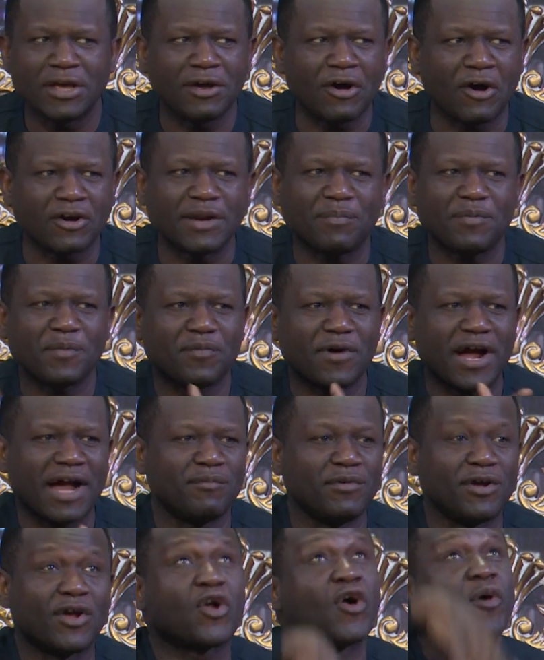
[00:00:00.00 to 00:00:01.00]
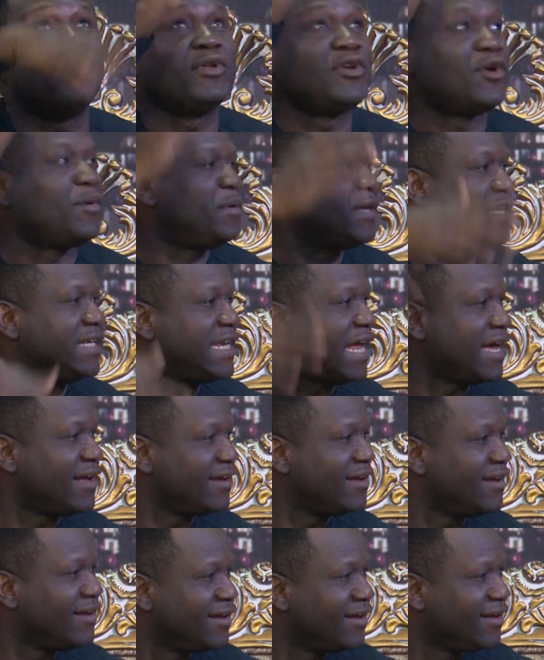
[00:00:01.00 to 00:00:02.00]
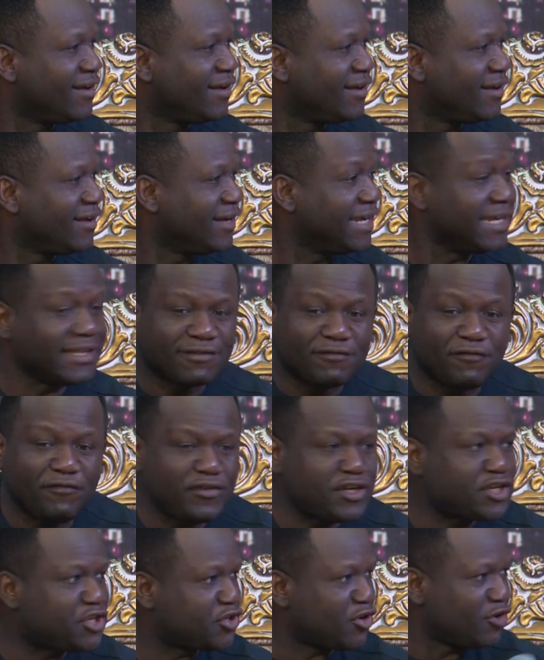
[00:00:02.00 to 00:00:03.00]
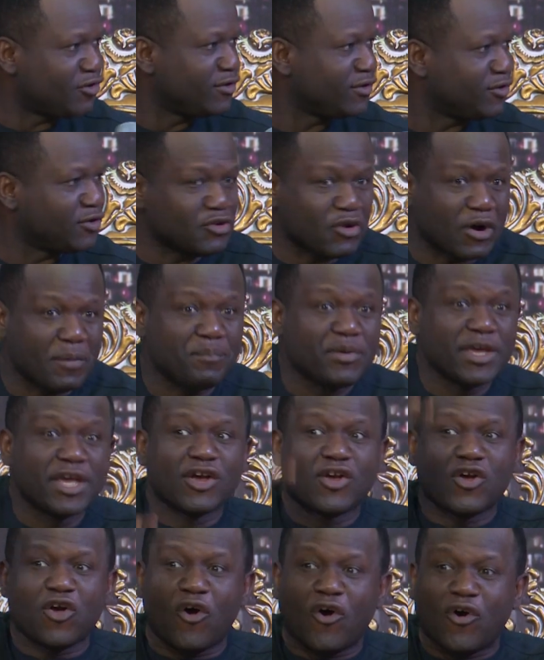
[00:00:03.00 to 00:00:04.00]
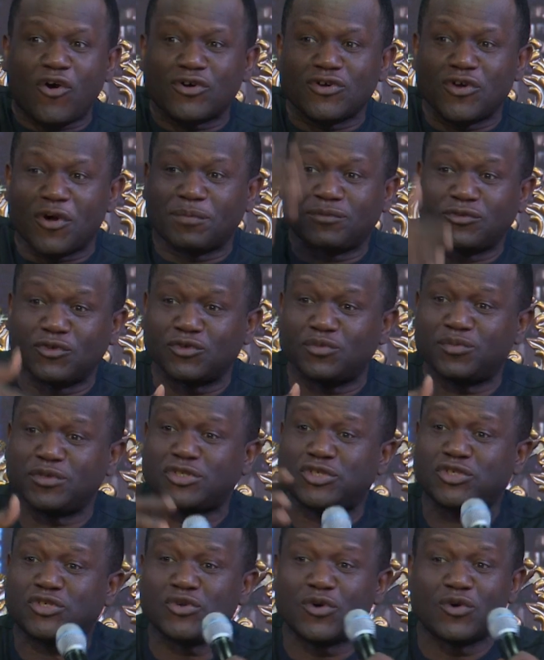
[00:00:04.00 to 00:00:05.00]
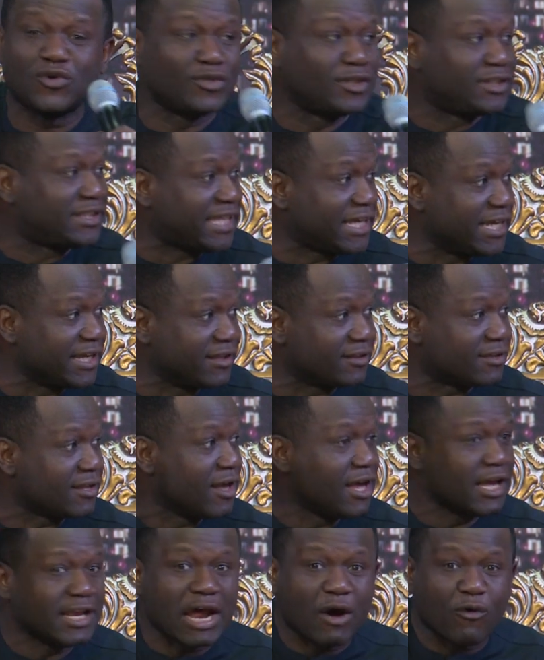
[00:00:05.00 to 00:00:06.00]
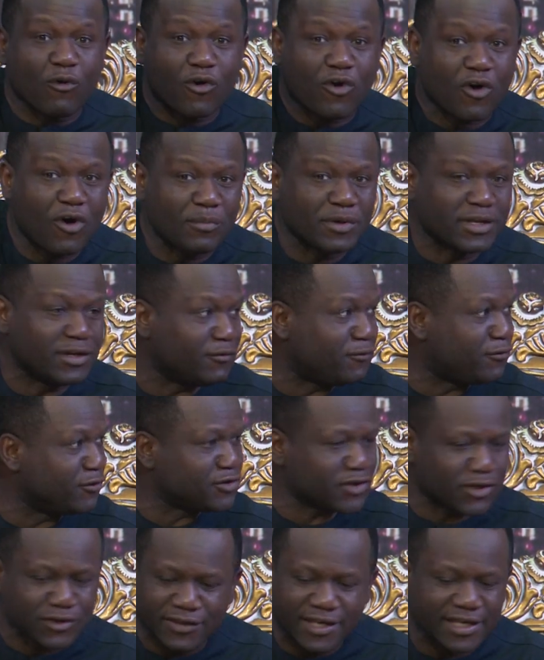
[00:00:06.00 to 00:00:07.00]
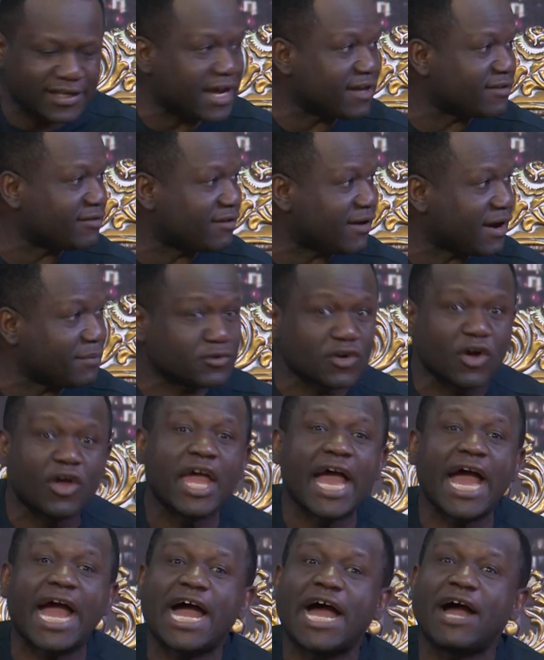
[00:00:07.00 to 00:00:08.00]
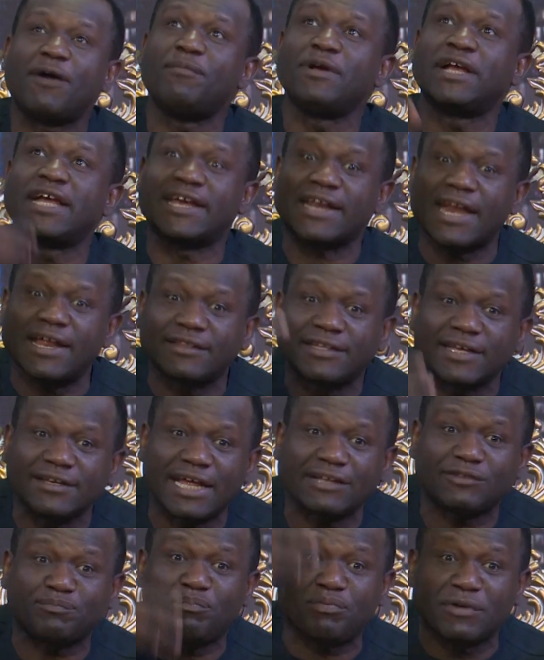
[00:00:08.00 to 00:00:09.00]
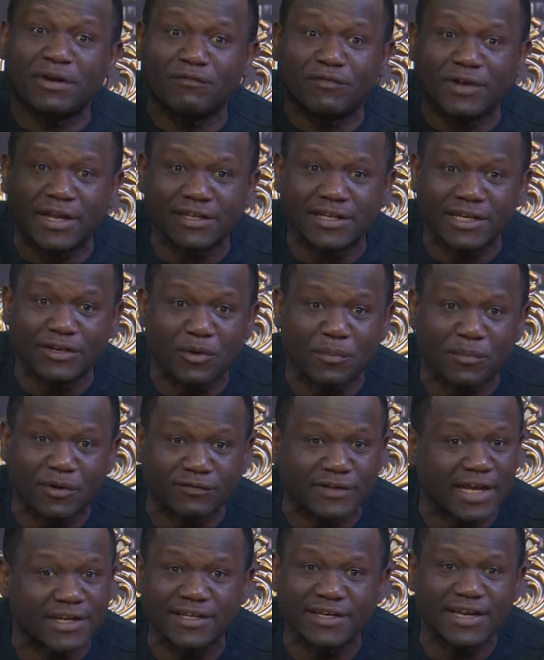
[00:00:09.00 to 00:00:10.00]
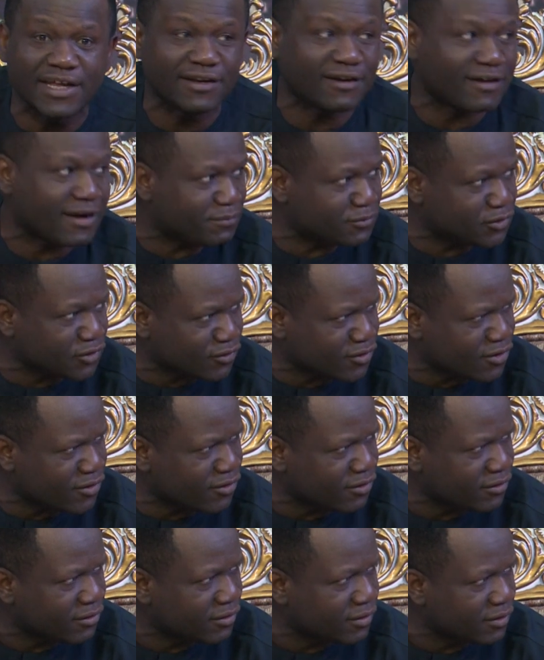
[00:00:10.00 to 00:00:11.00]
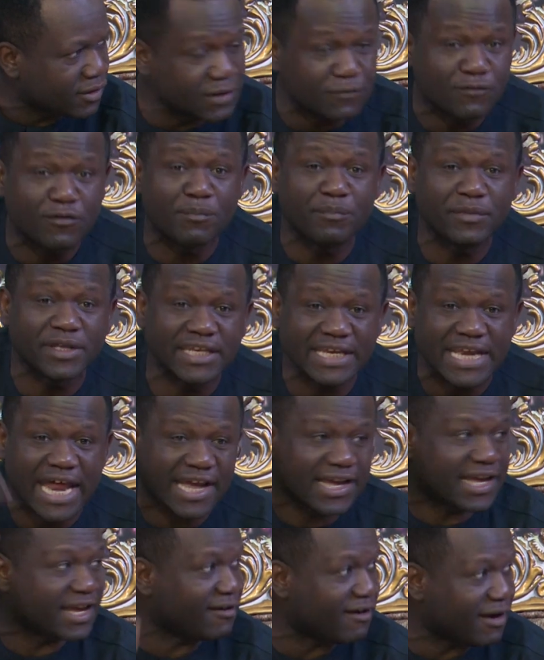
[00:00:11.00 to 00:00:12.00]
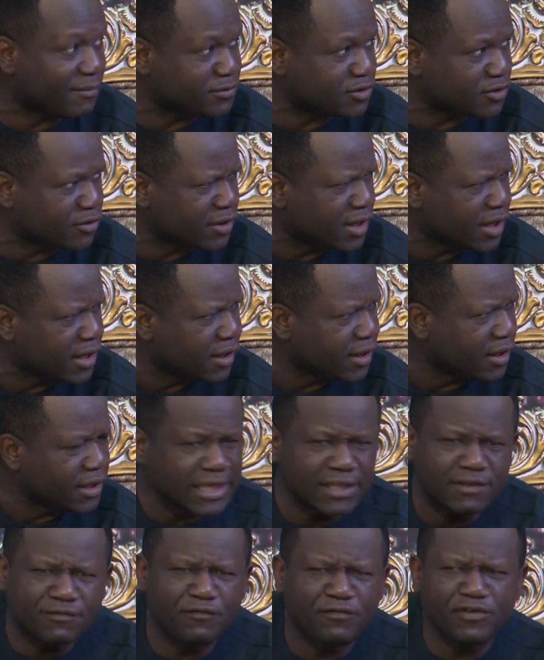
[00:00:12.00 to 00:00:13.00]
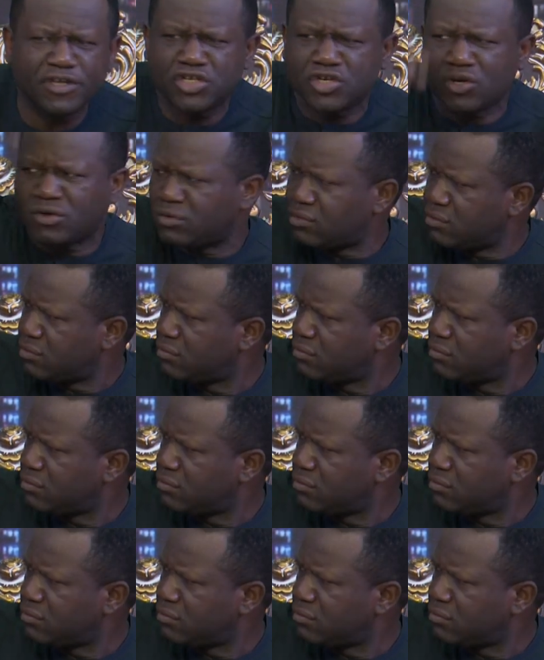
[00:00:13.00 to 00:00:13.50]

Other people have been coming up here. It's vision. You are being called up to be shown things that will come in the future. You say, that's the rapture. I have been granted that privilege a number of times. Did any rapture occur? Even me, did I get raptured? It's vision.